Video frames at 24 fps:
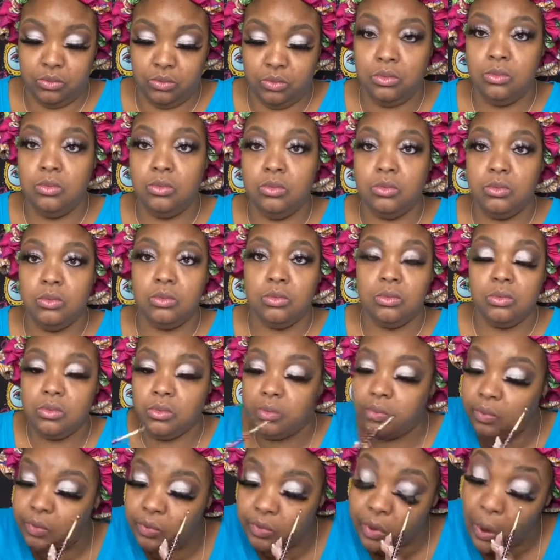
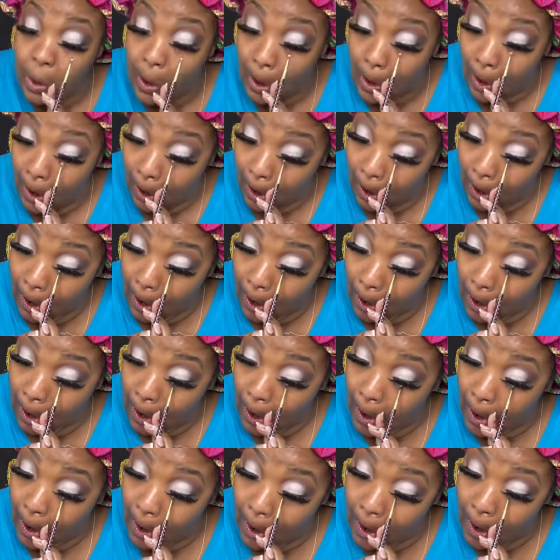Lethal
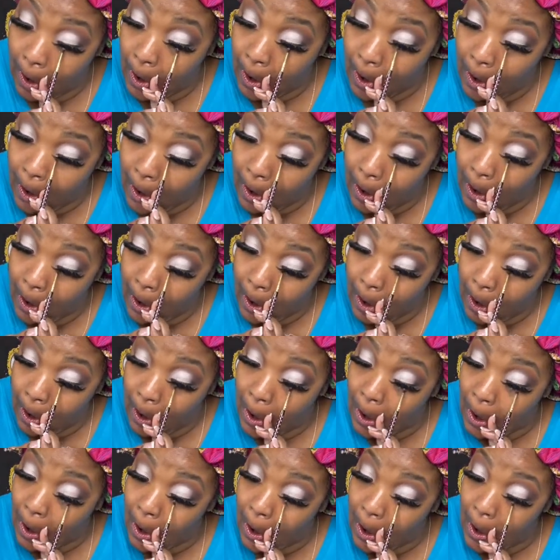and
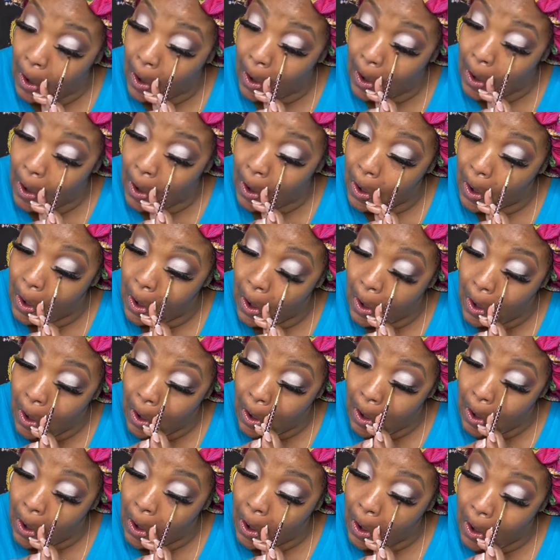Blackjack out
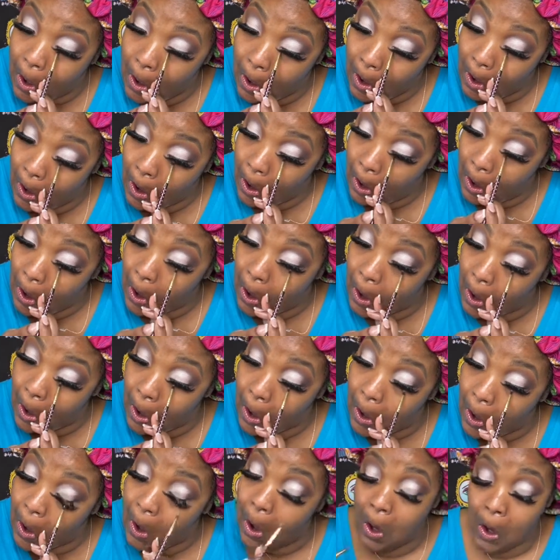of that Urban
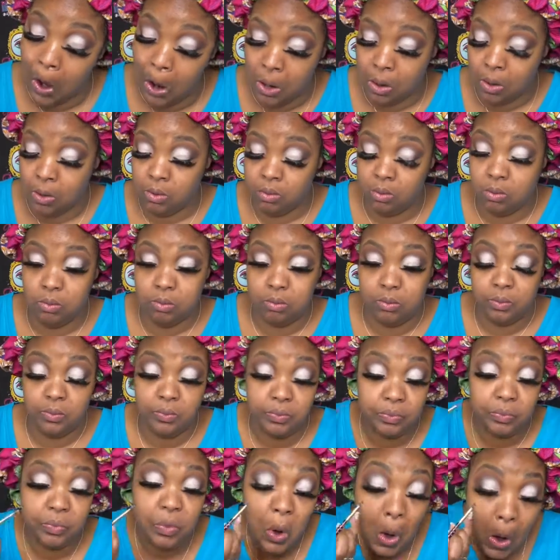Naked Basics
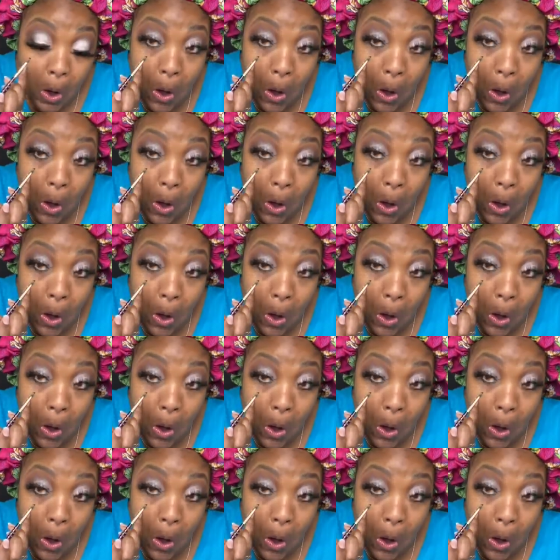palette.